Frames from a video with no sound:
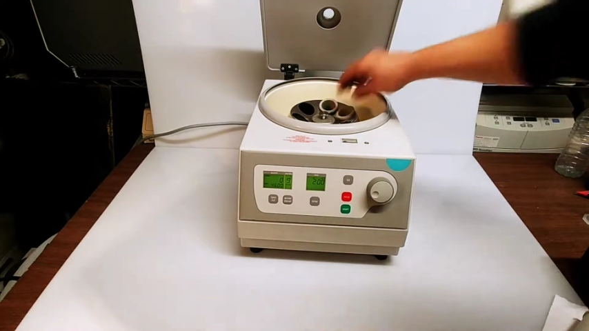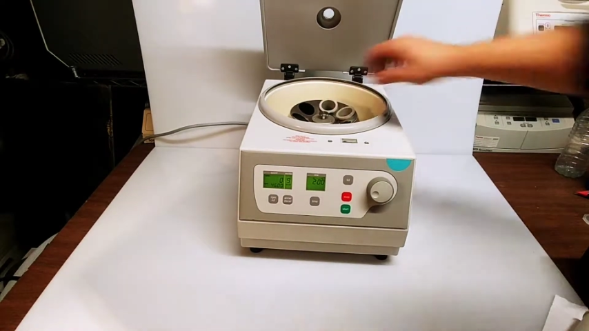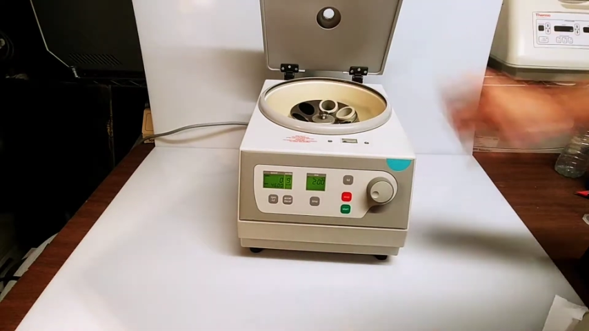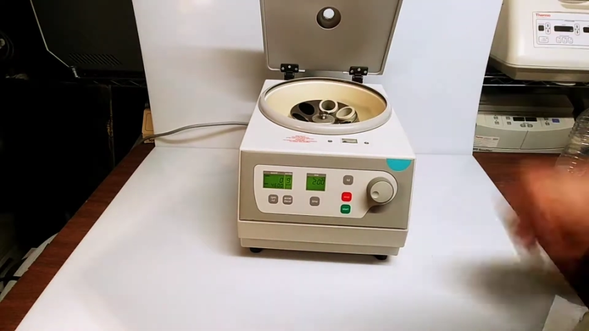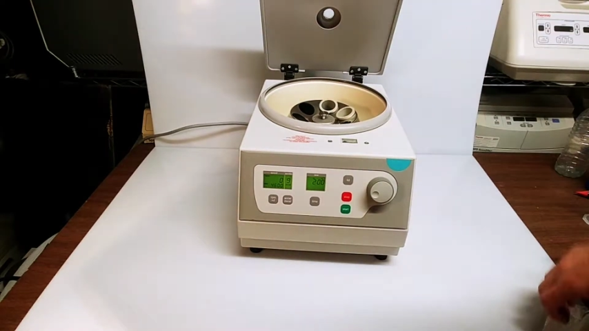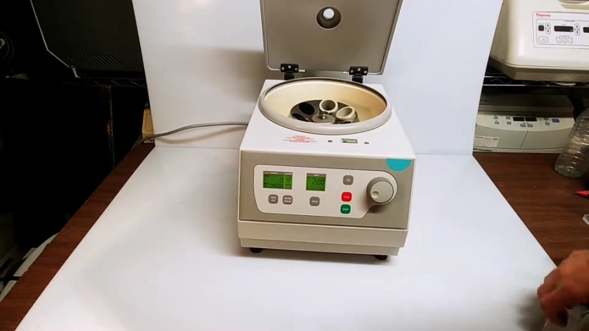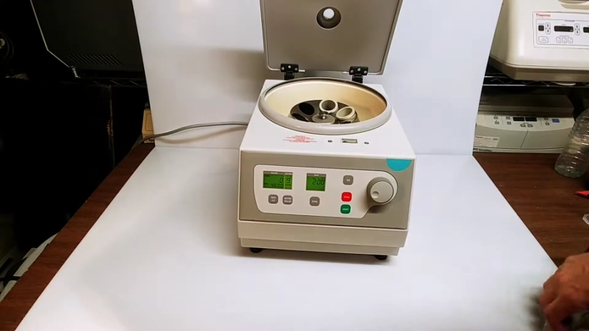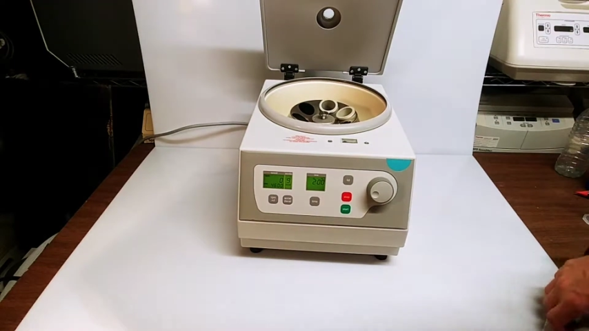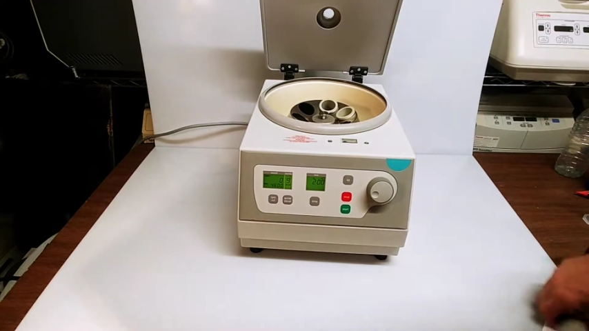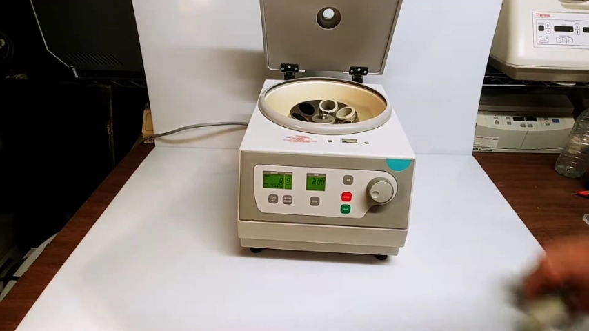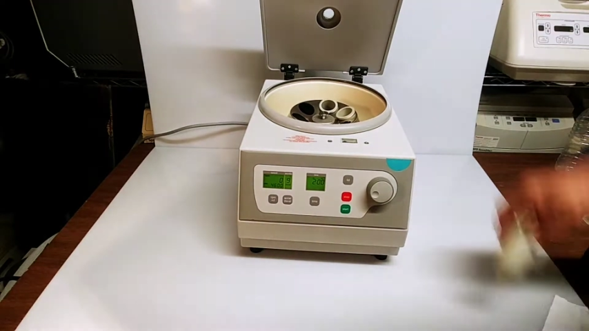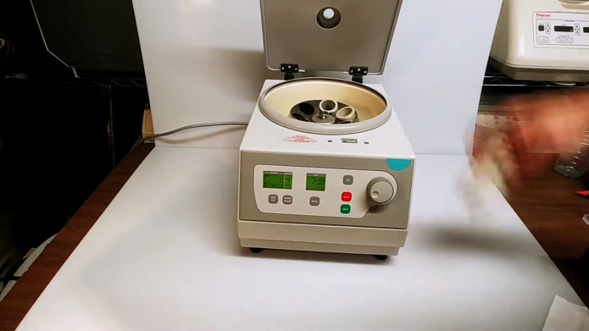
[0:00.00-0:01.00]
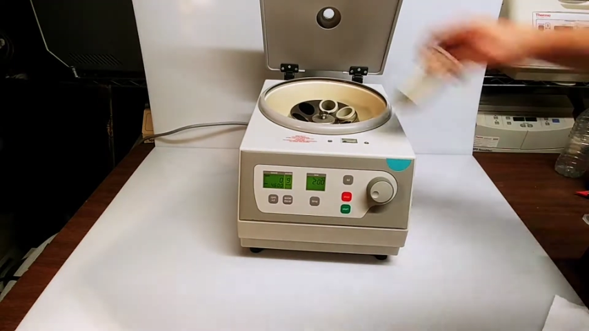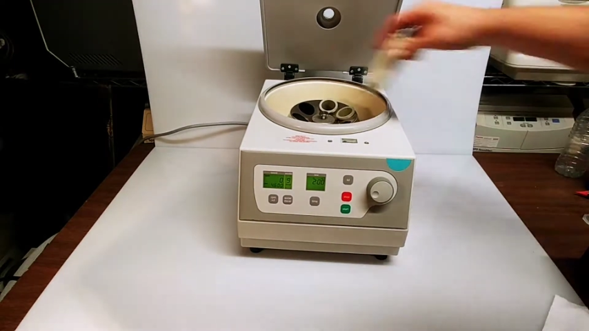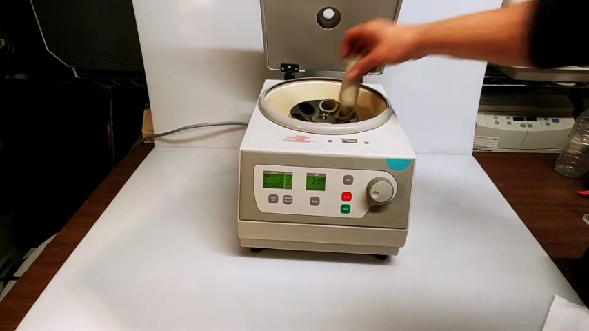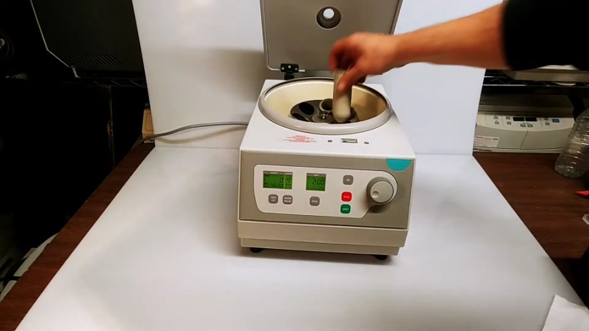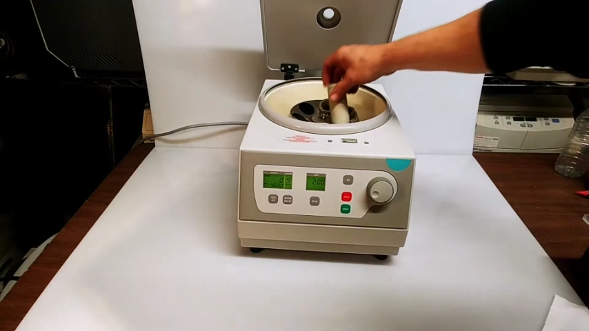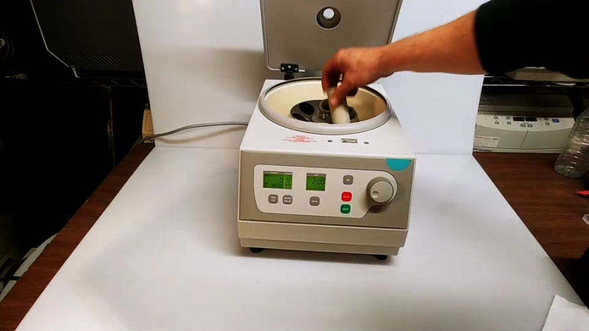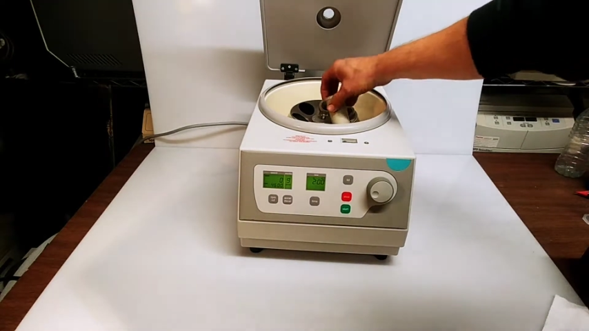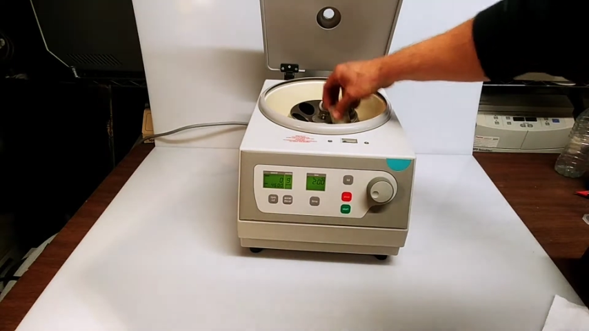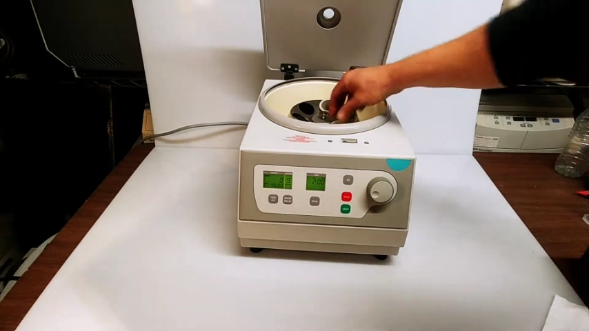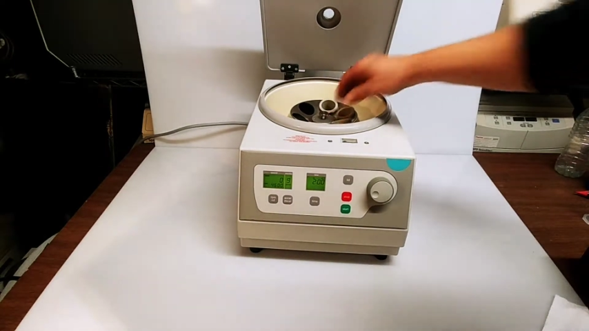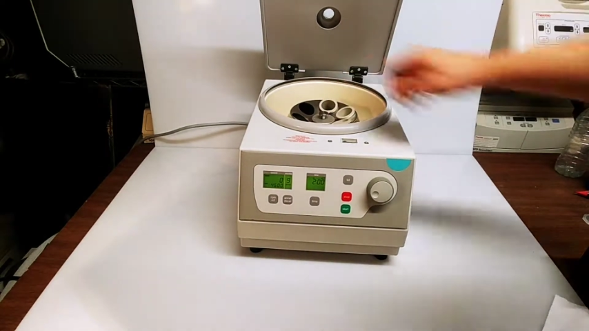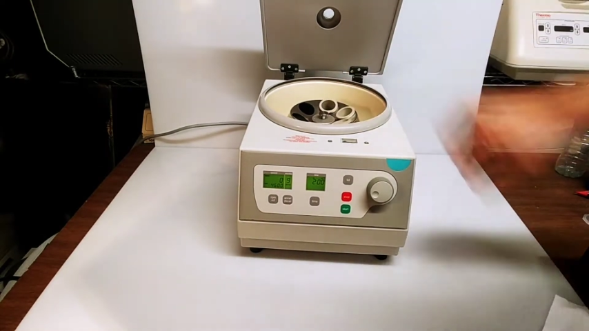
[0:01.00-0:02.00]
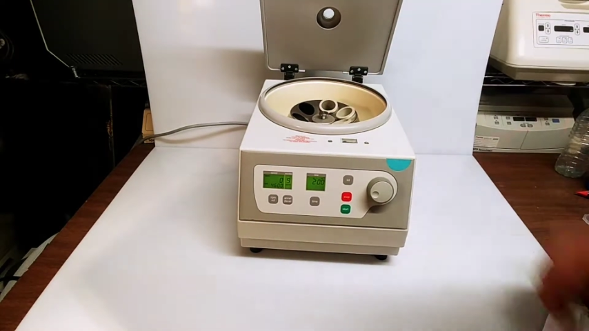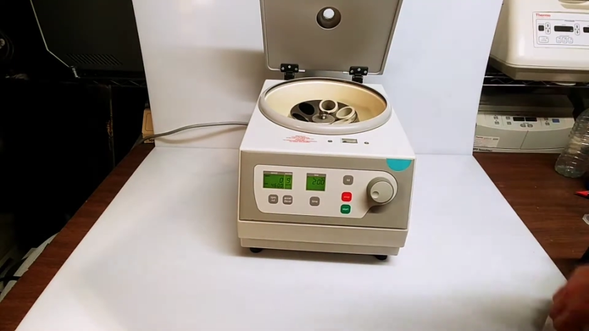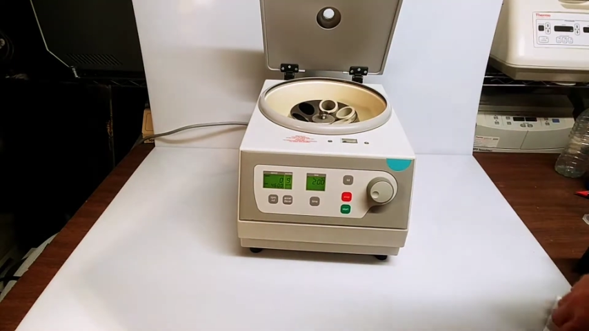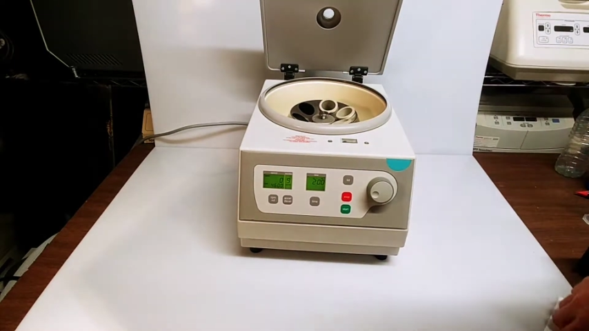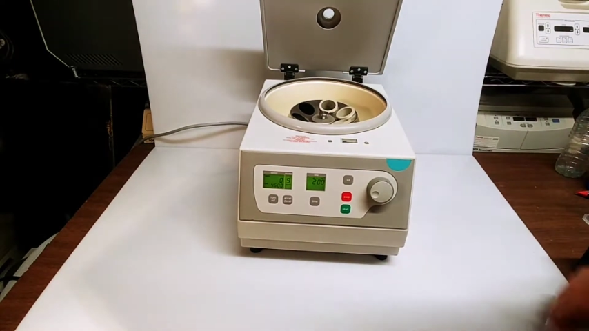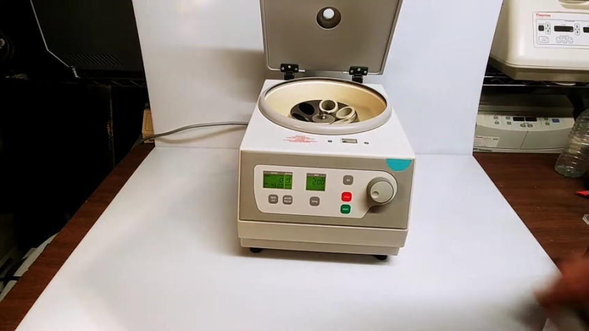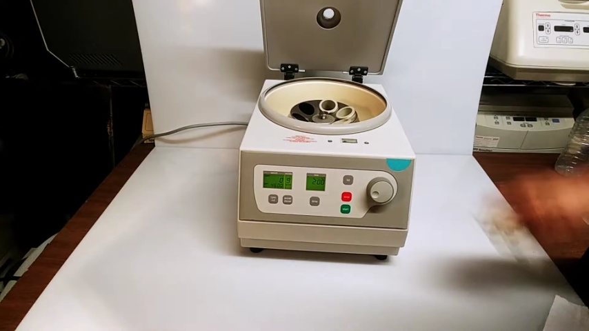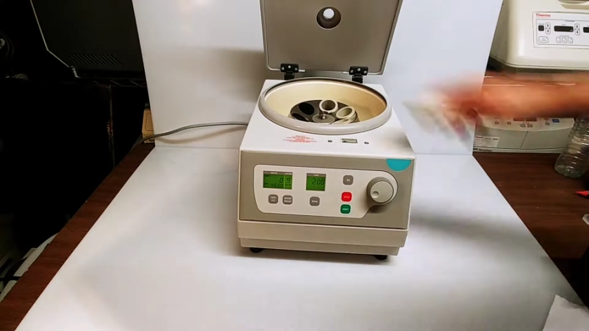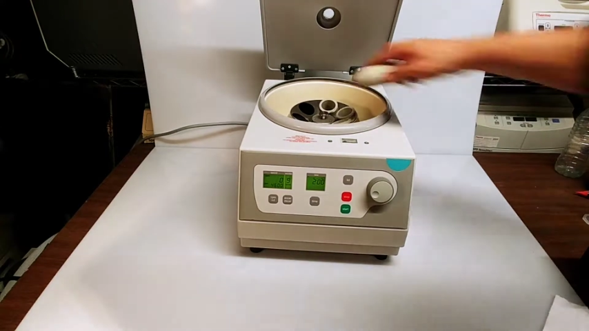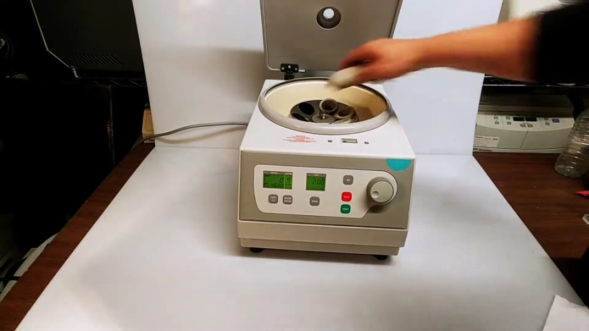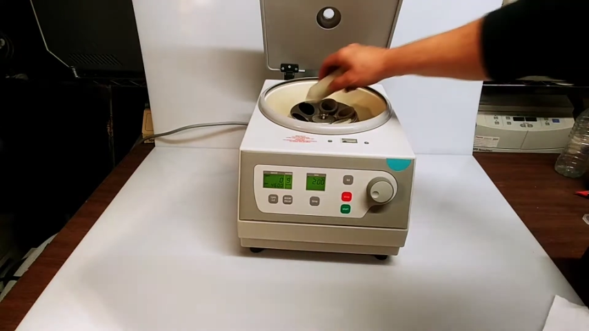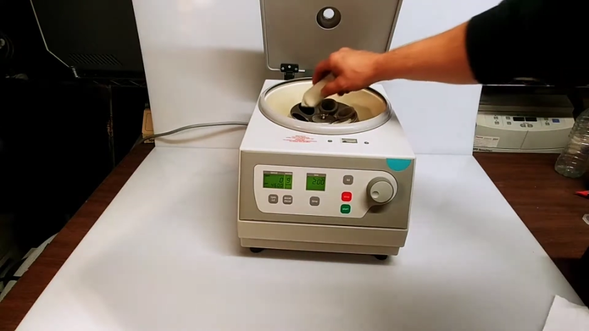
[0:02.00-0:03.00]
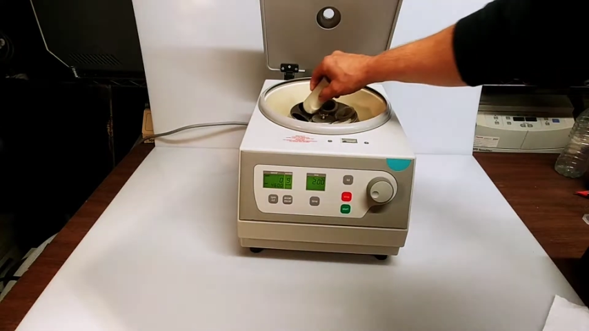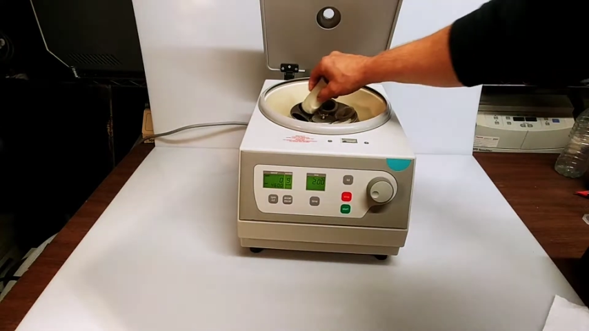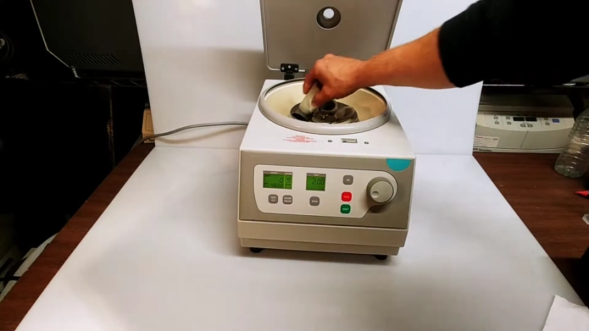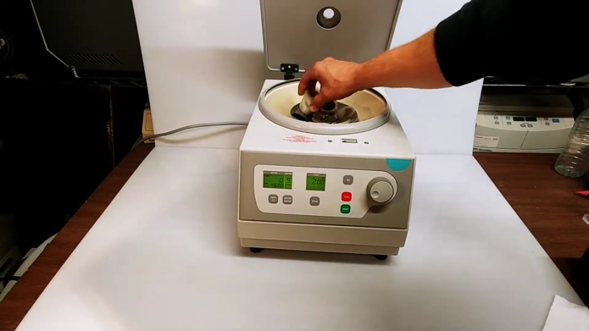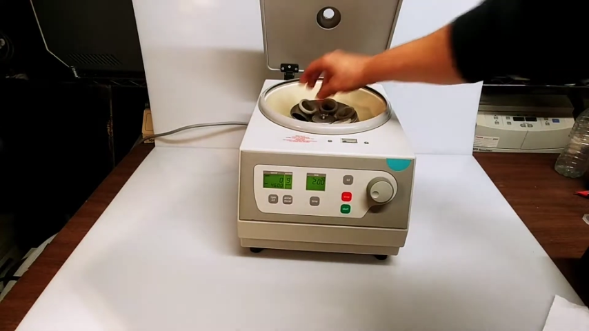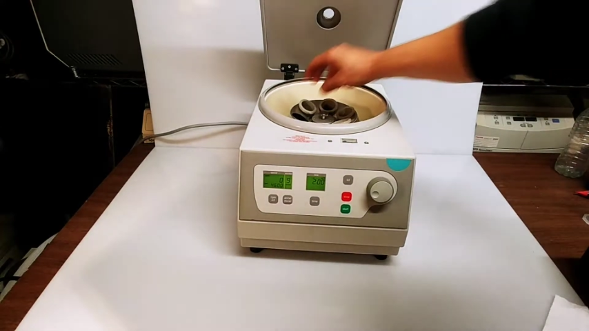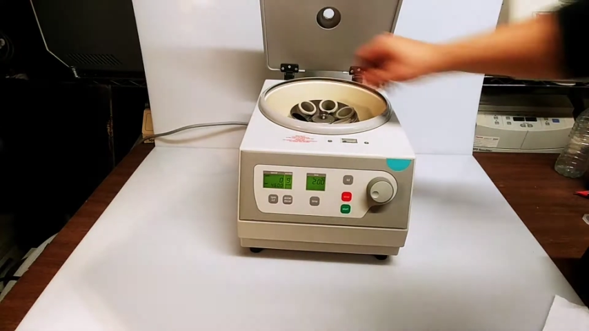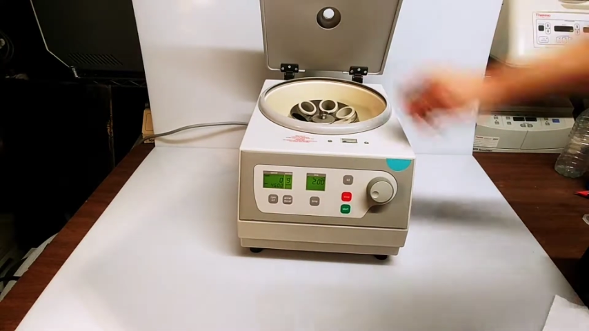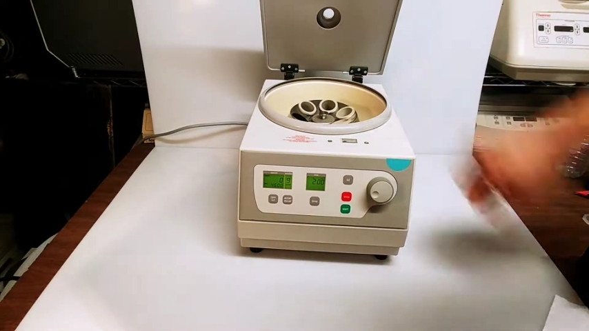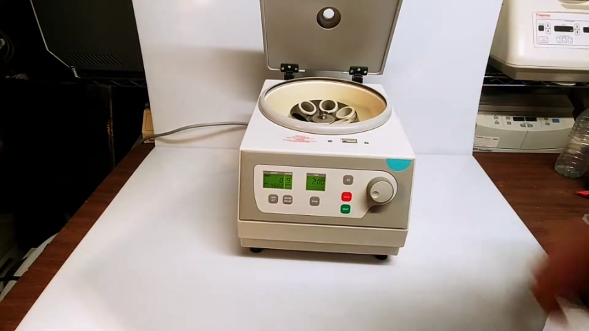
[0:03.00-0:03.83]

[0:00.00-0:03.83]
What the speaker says: (no speaker visible)